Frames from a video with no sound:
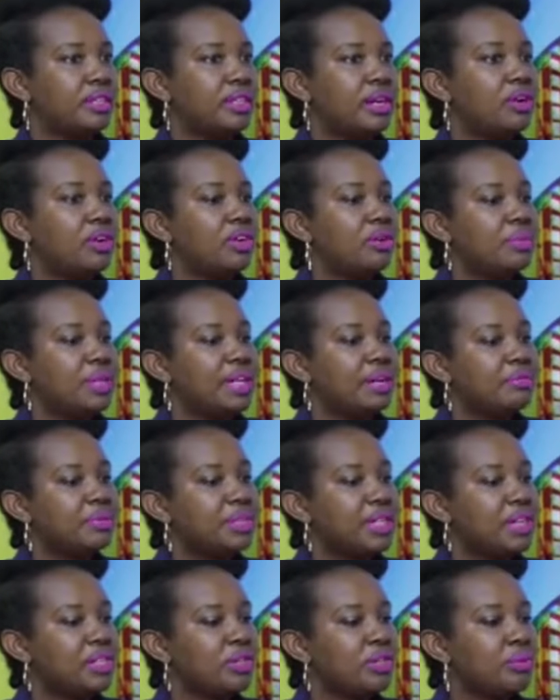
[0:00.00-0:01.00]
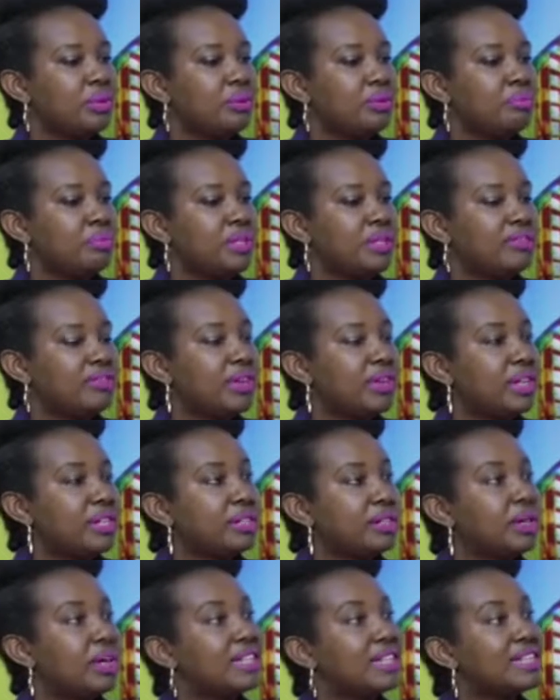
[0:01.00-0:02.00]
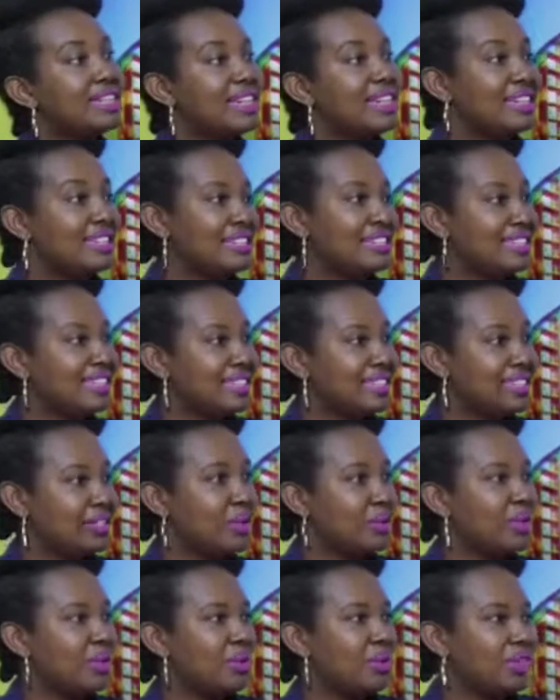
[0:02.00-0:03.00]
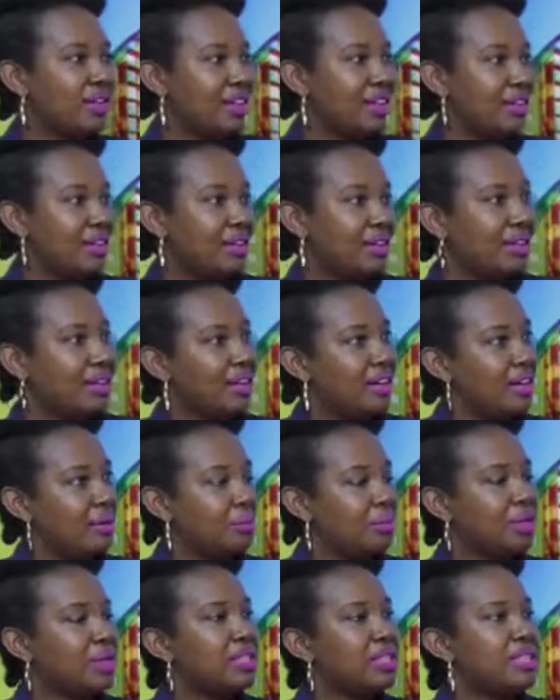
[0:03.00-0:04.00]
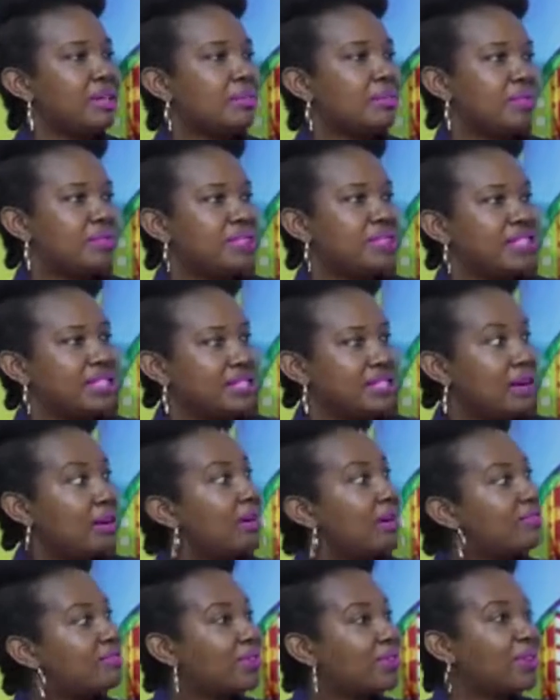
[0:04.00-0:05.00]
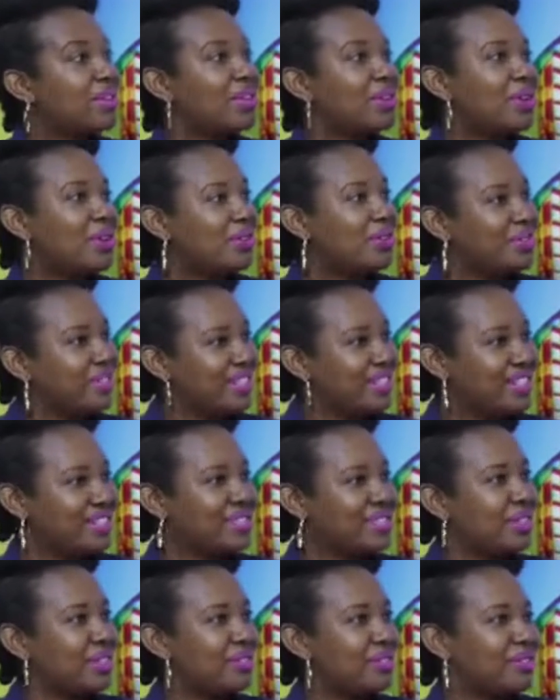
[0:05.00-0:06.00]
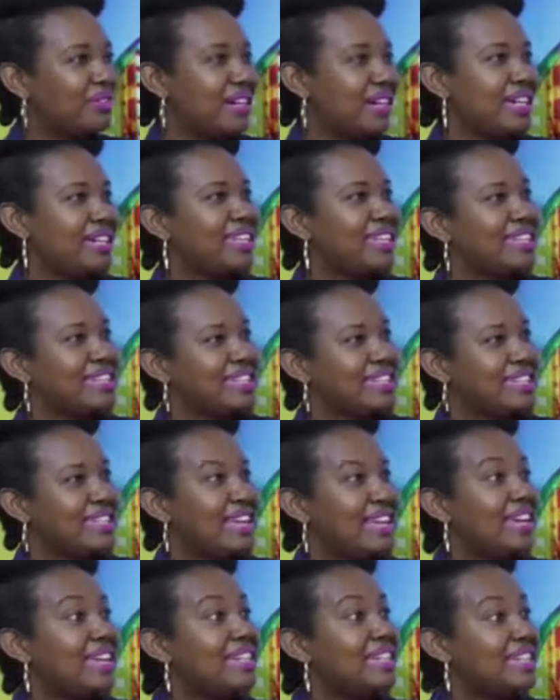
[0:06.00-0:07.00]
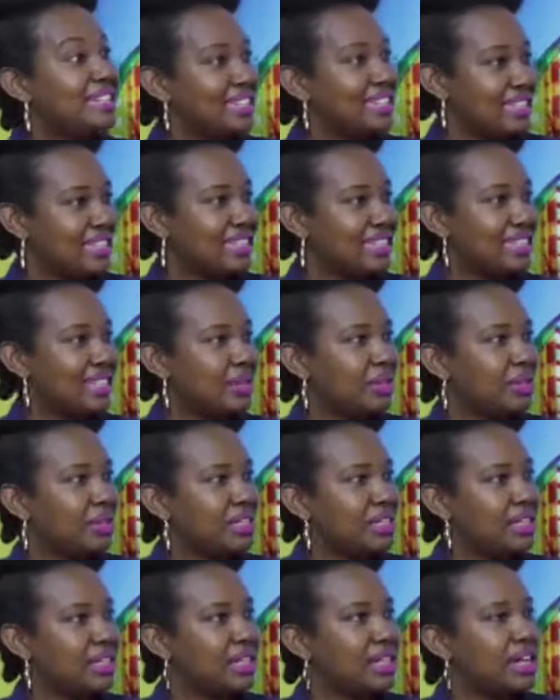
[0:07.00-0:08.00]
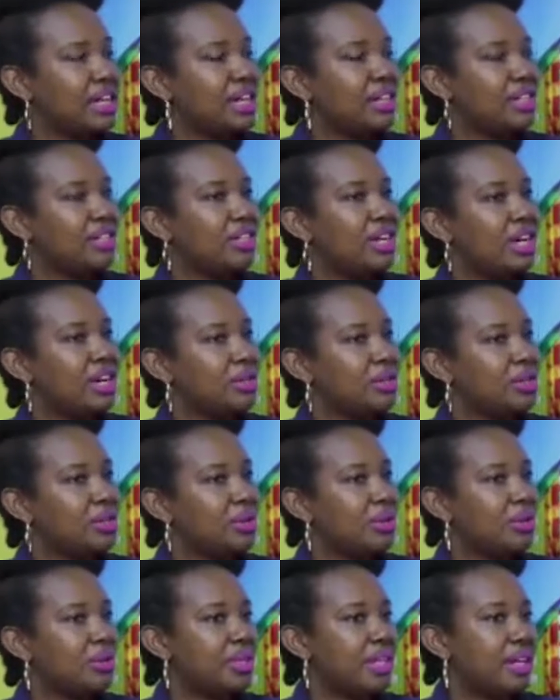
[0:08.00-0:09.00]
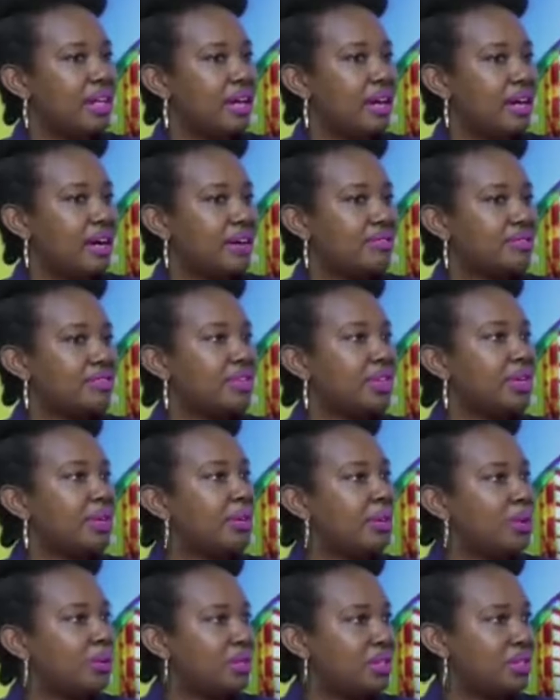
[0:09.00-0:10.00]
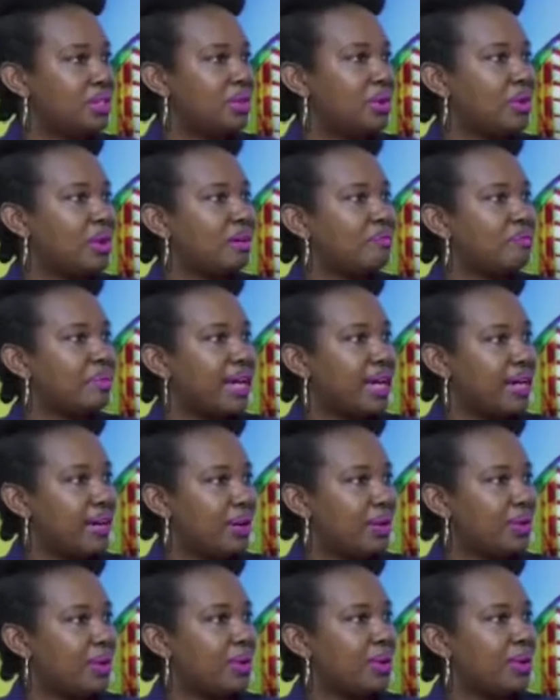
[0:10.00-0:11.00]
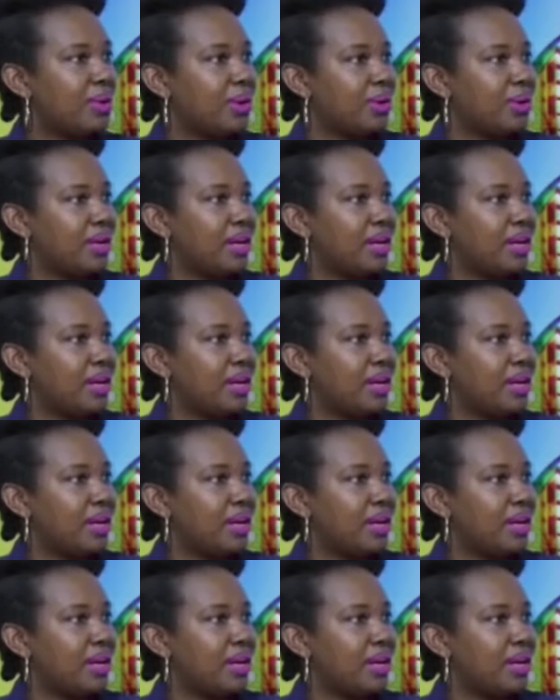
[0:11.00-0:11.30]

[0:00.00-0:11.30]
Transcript: the condominium title will be for as long as the lease or the, because some of these now are foreign owned, so you'll find that they are leases, because you cannot own a freehold or a Milo